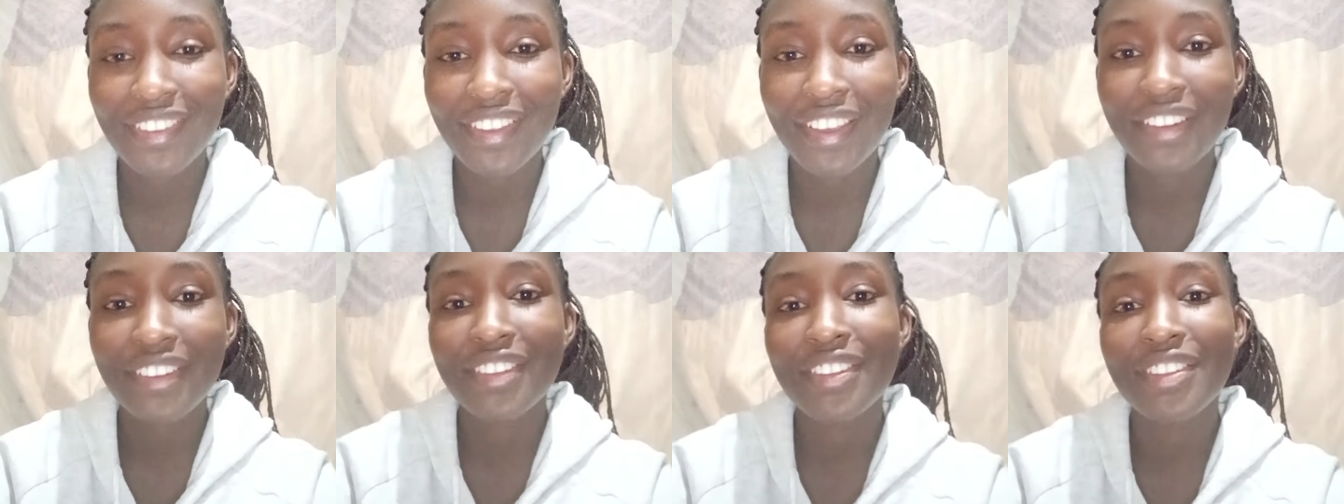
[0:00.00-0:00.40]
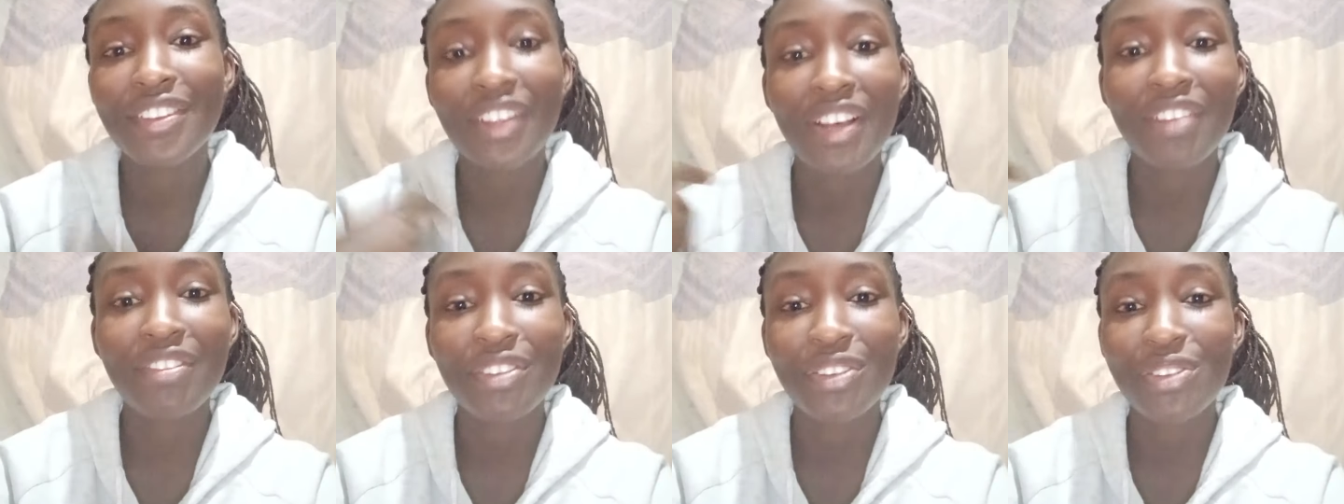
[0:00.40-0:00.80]
And
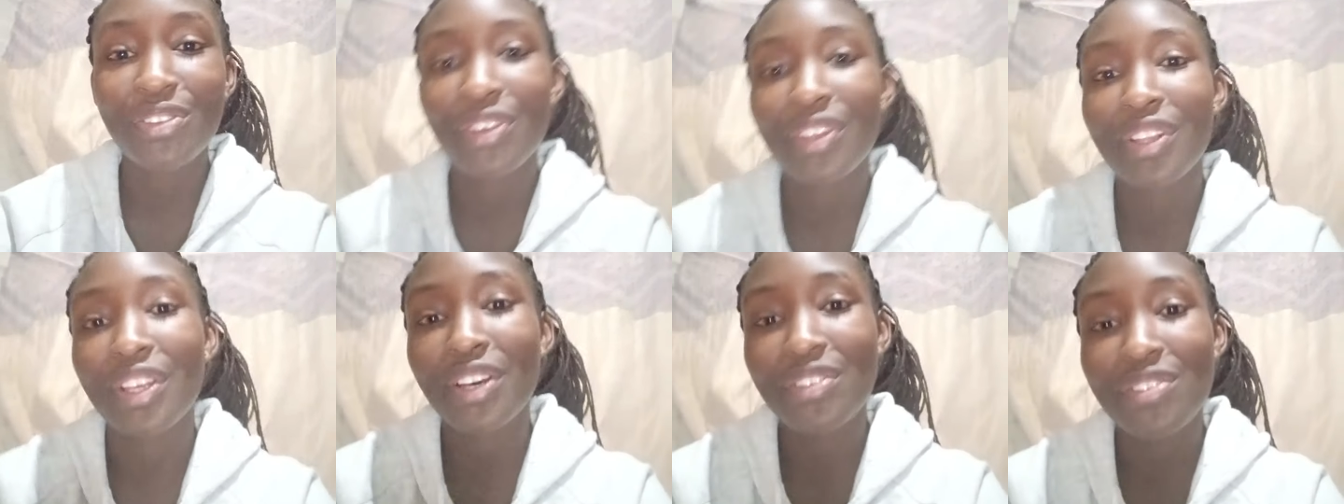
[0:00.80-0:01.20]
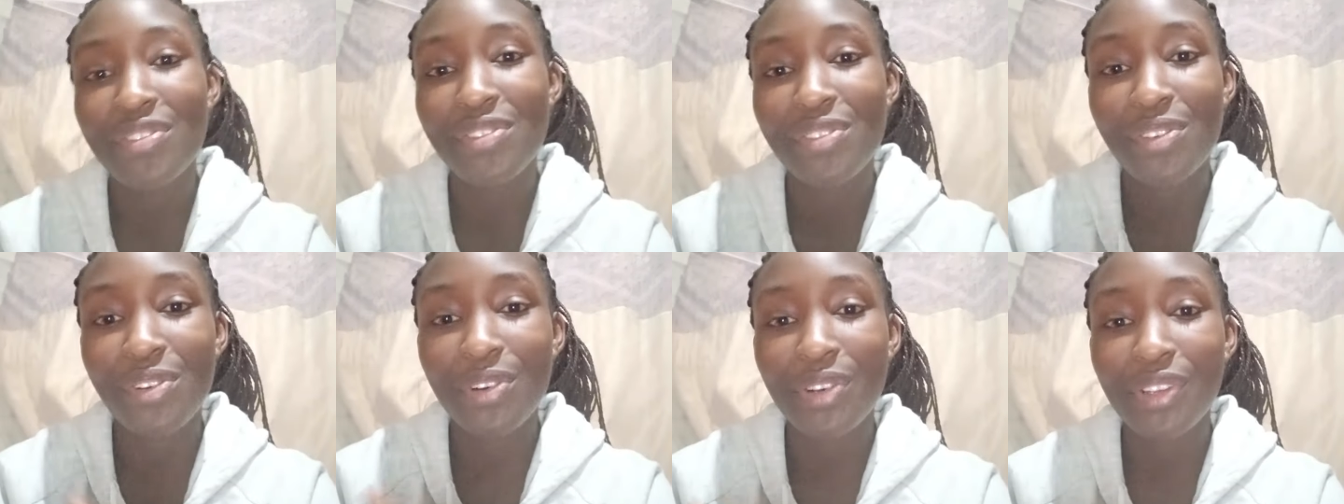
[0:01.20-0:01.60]
still have also enough
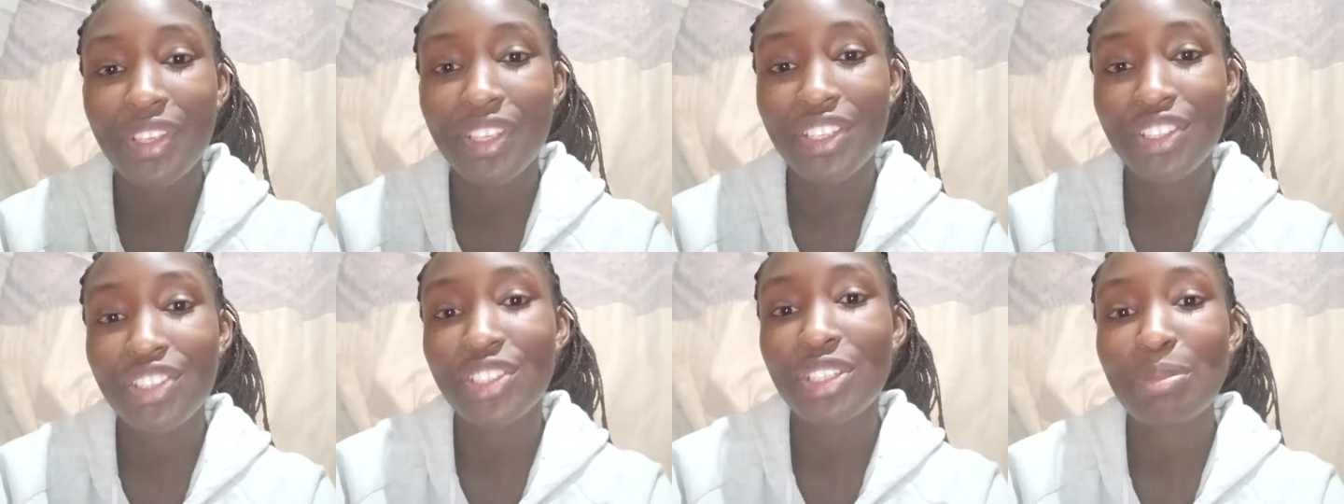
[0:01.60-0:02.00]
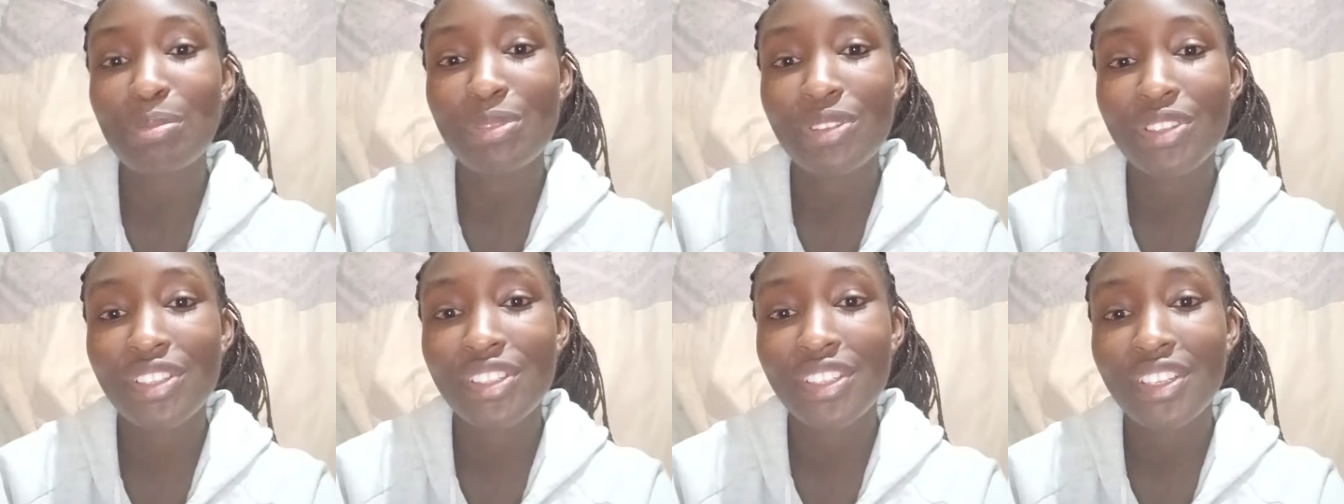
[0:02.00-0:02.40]
for
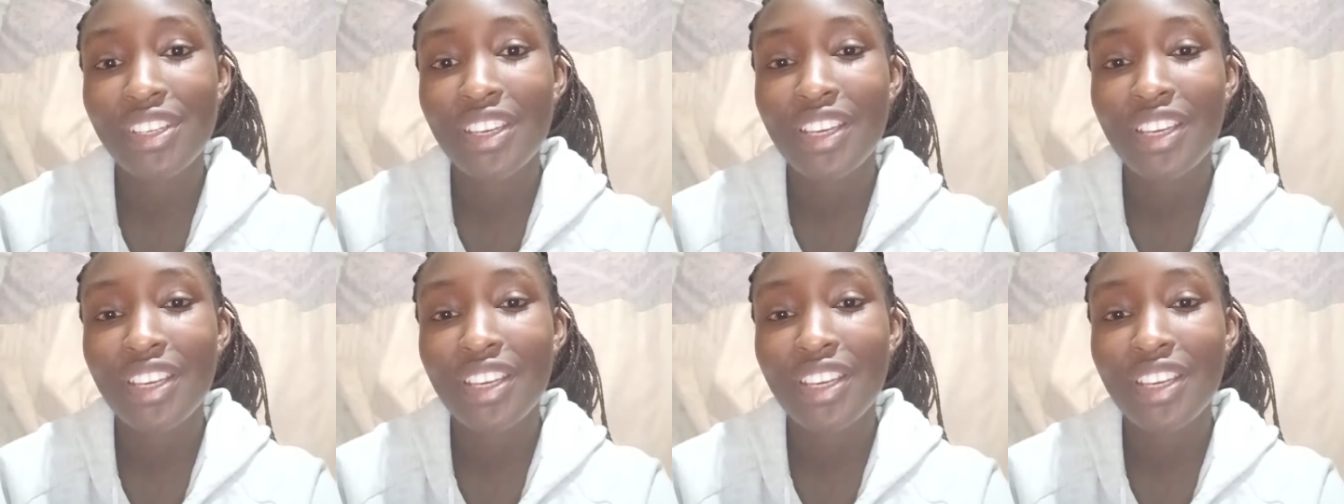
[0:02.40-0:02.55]
Egypt.